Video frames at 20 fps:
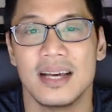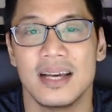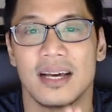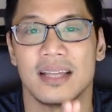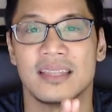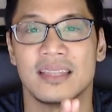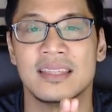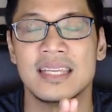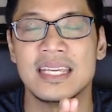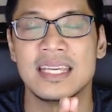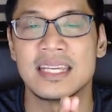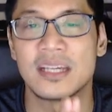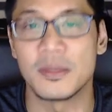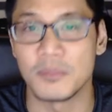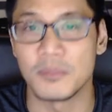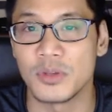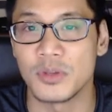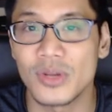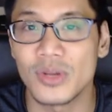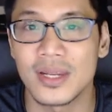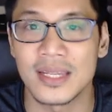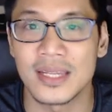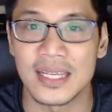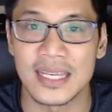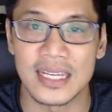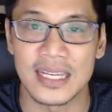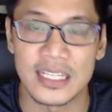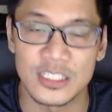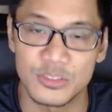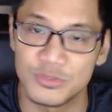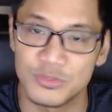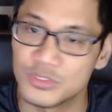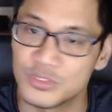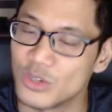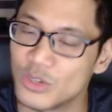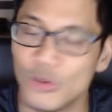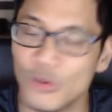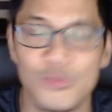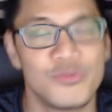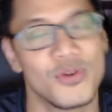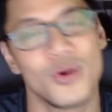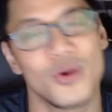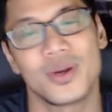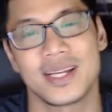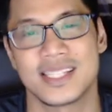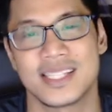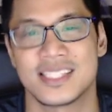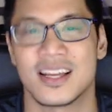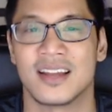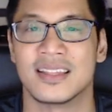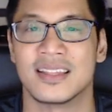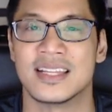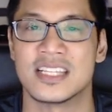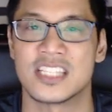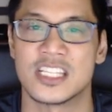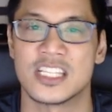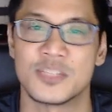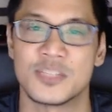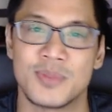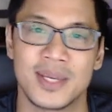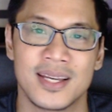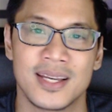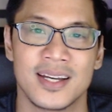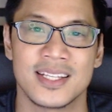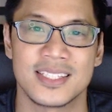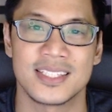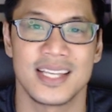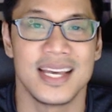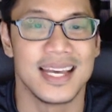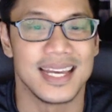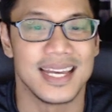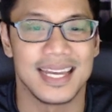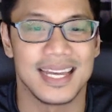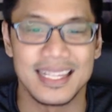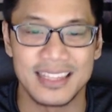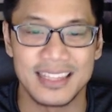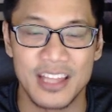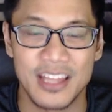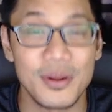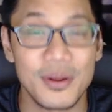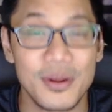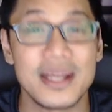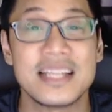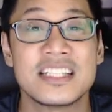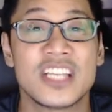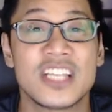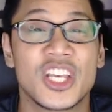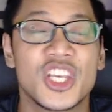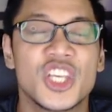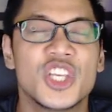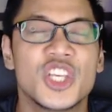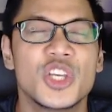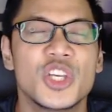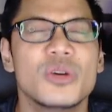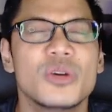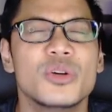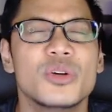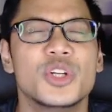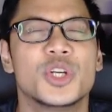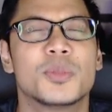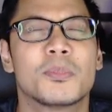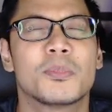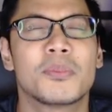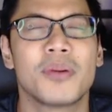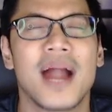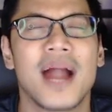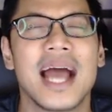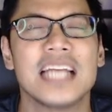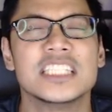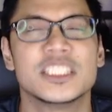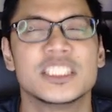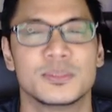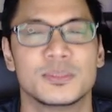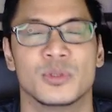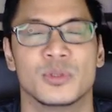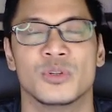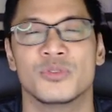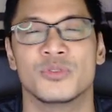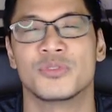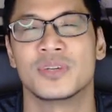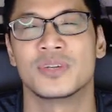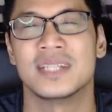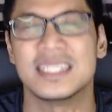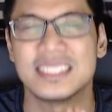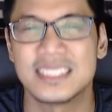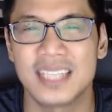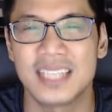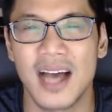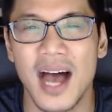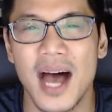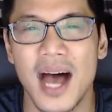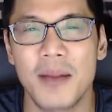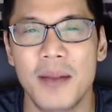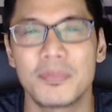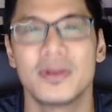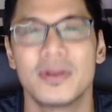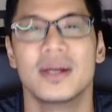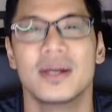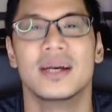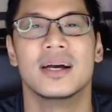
the community is so focused on this is because there is a huge prize pool for the top